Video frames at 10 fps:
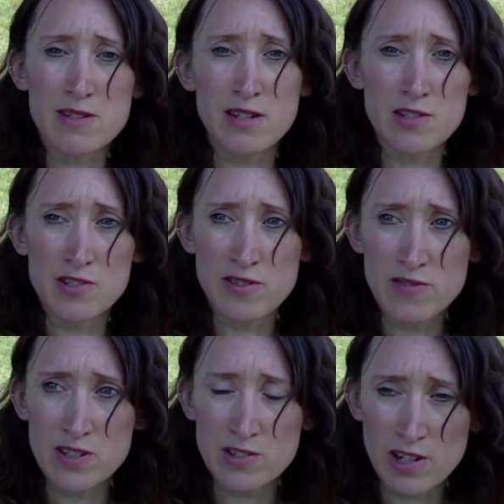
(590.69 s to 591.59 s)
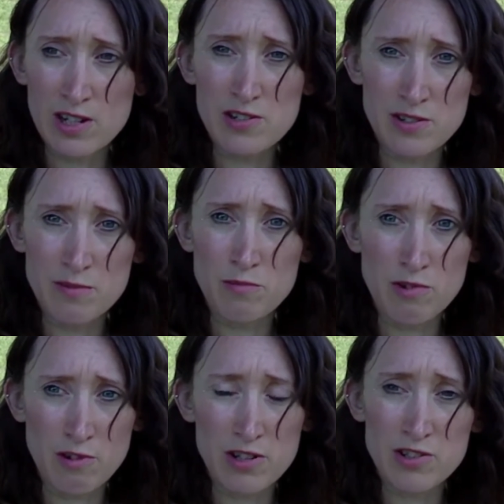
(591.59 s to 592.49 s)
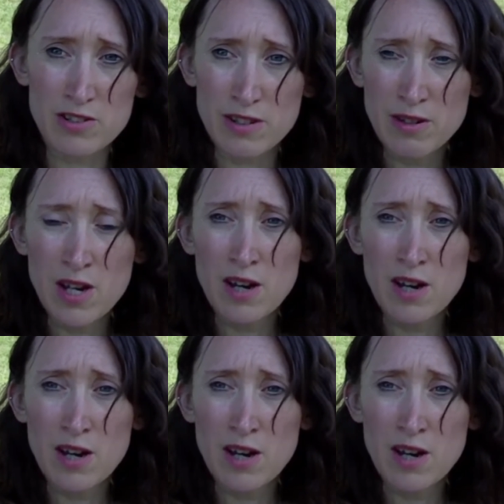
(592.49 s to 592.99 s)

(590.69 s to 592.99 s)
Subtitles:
stages of initiation and progression. Now,